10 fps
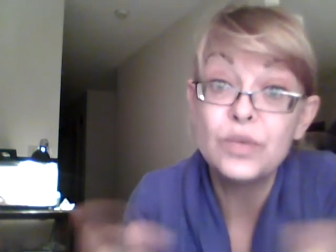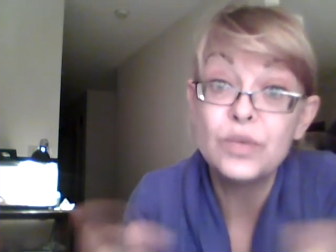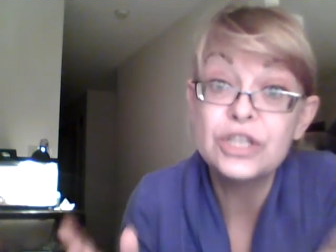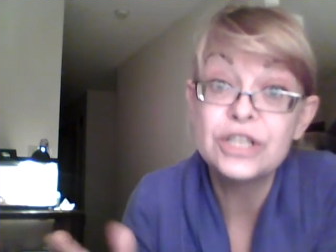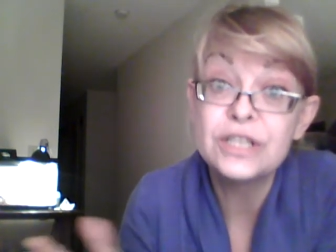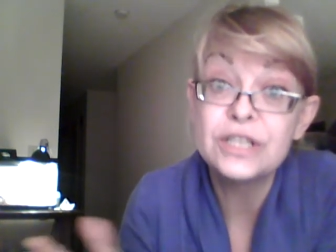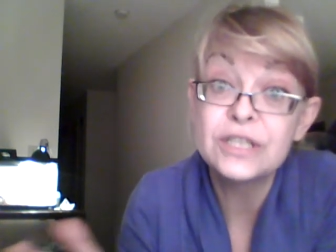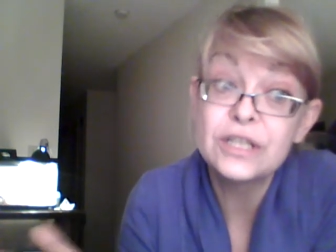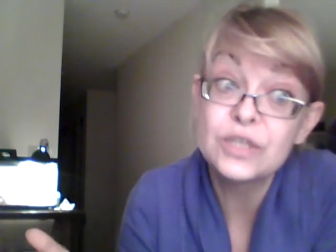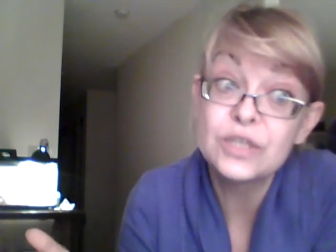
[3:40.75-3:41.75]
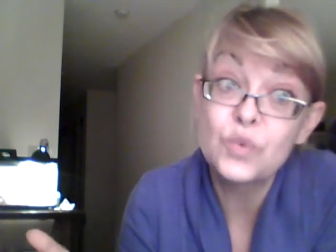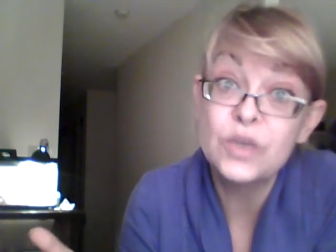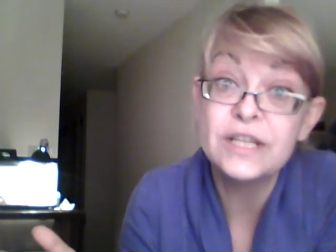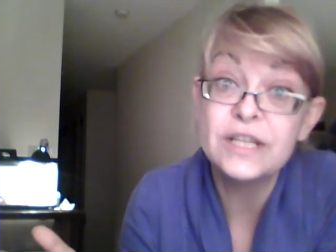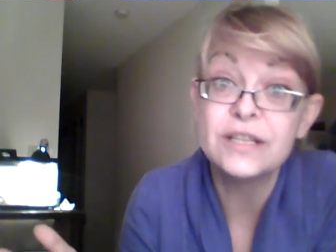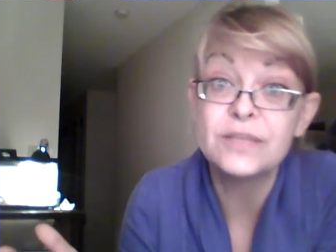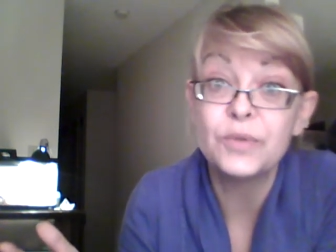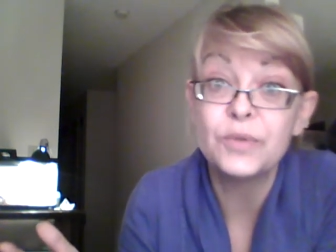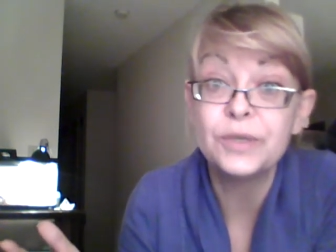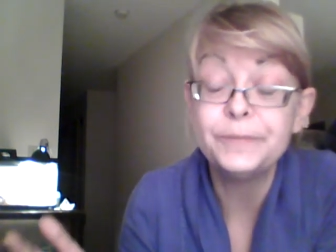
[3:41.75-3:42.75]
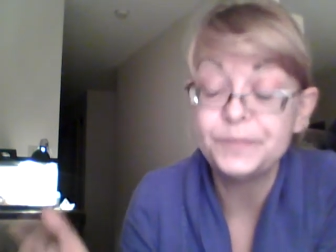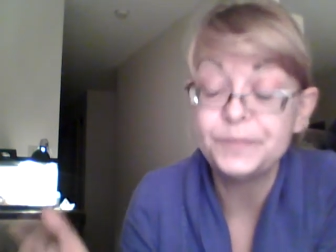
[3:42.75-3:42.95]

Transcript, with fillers: which is a sworn testimony,